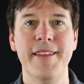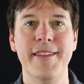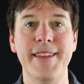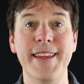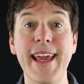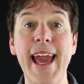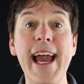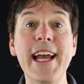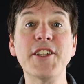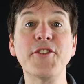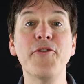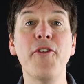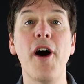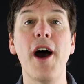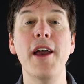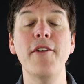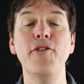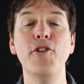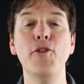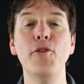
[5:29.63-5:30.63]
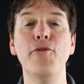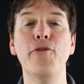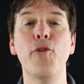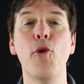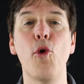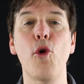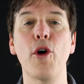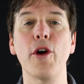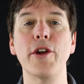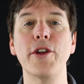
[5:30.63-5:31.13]
The Xvive
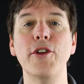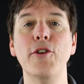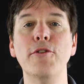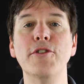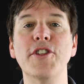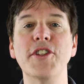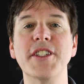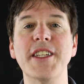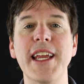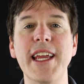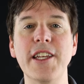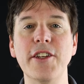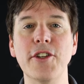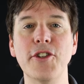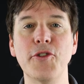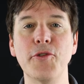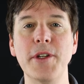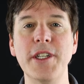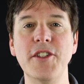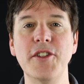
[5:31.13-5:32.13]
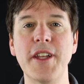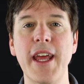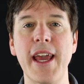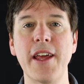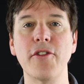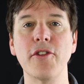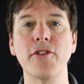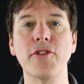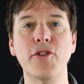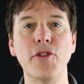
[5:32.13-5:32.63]
U4 uses industry
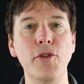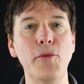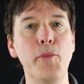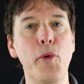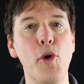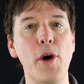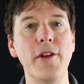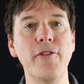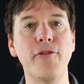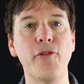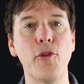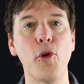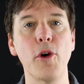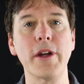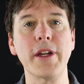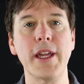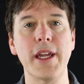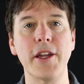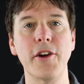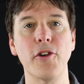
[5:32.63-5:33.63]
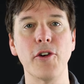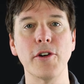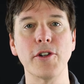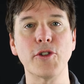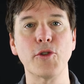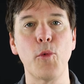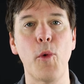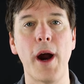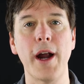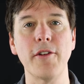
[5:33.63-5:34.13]
standard 2.4
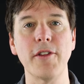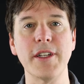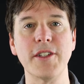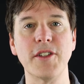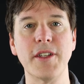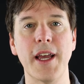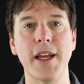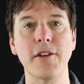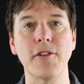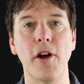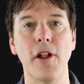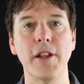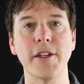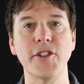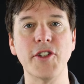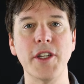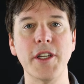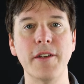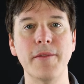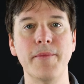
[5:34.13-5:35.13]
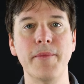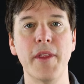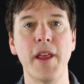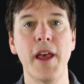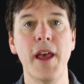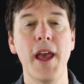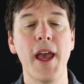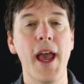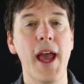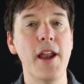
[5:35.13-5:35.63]
GHz wireless technology,
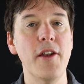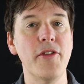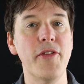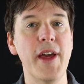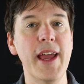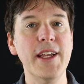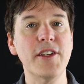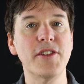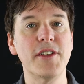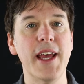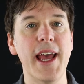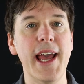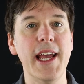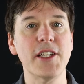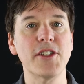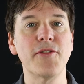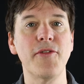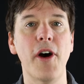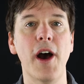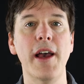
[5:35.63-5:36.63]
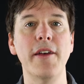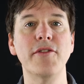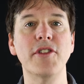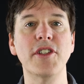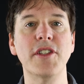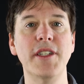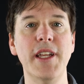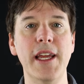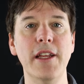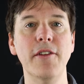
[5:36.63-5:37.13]
and thanks to Xvive's
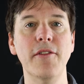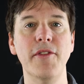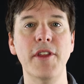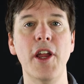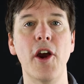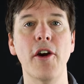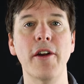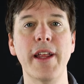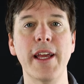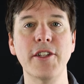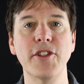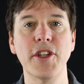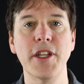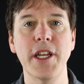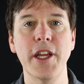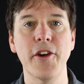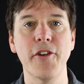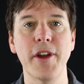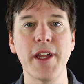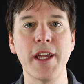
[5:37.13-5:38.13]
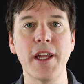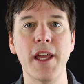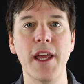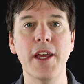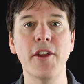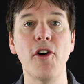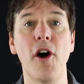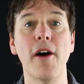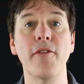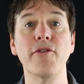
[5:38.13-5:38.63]
state-of-the-art engineering,
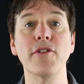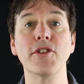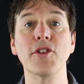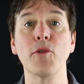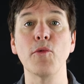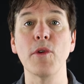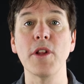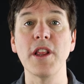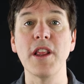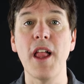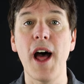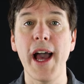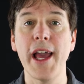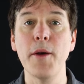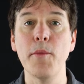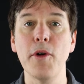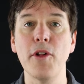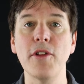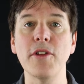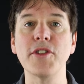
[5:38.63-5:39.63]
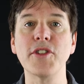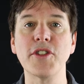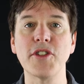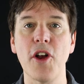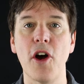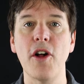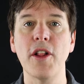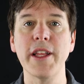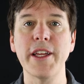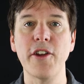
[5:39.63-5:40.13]
it offers a reliable,
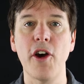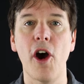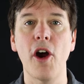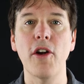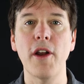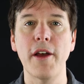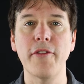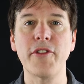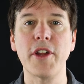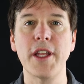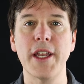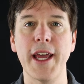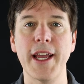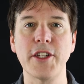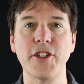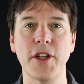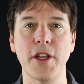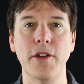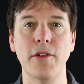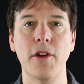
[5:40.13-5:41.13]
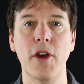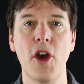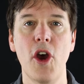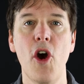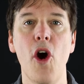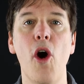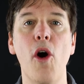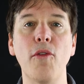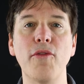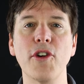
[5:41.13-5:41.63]
solid RF connection
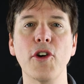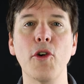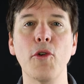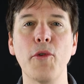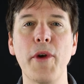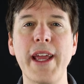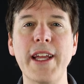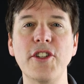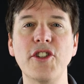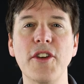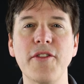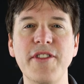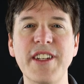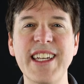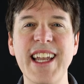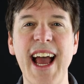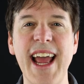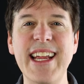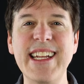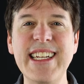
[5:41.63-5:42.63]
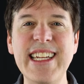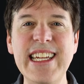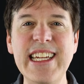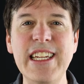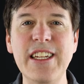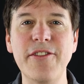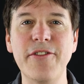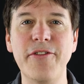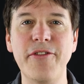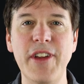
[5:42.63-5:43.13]
over a range of
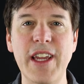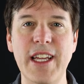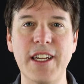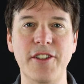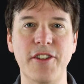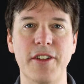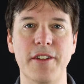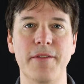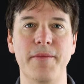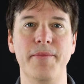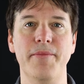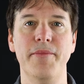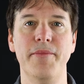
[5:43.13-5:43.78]
90 feet.